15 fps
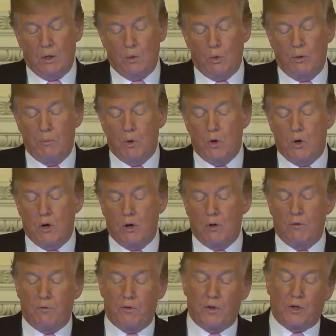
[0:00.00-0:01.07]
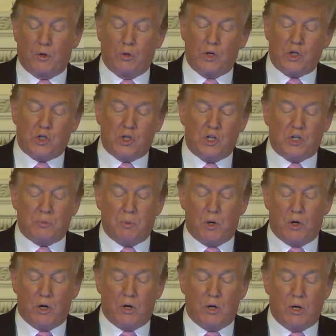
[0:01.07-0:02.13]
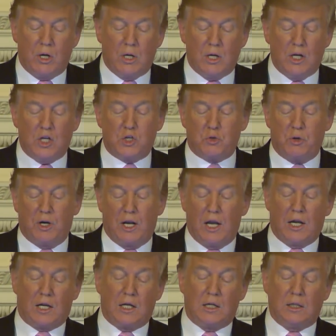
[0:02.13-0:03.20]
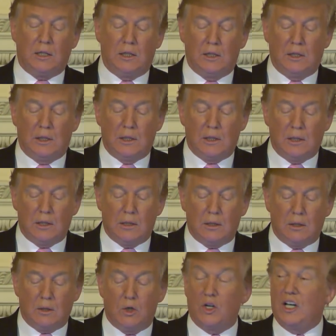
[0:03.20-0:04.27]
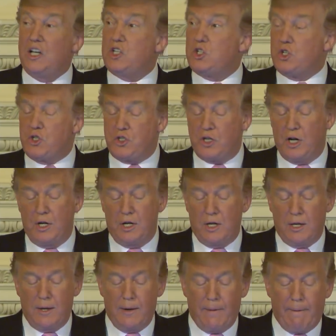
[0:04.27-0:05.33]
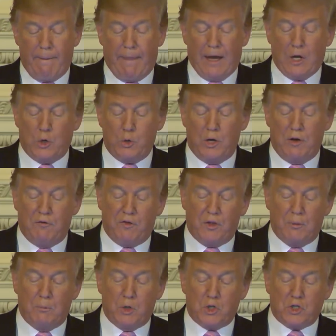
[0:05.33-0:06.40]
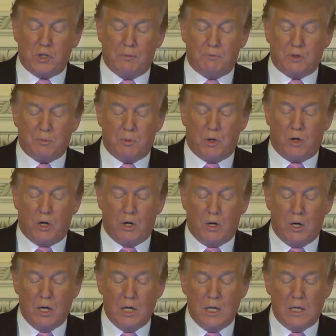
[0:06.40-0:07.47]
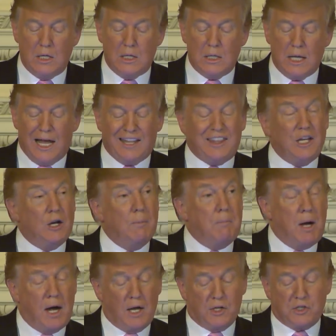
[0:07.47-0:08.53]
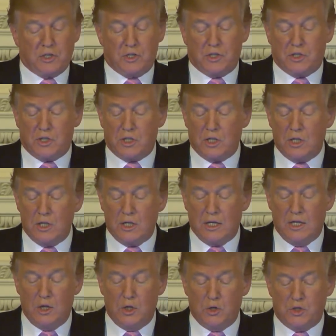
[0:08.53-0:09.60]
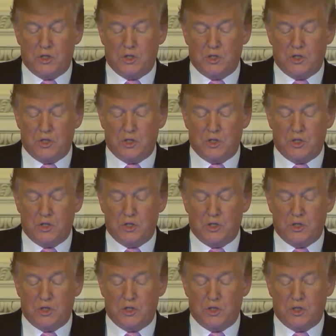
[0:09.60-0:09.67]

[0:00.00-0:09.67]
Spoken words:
We mourn for the Christians murdered in Sri Lanka on Easter Sunday and grieve for the Muslims murdered at their mosques in New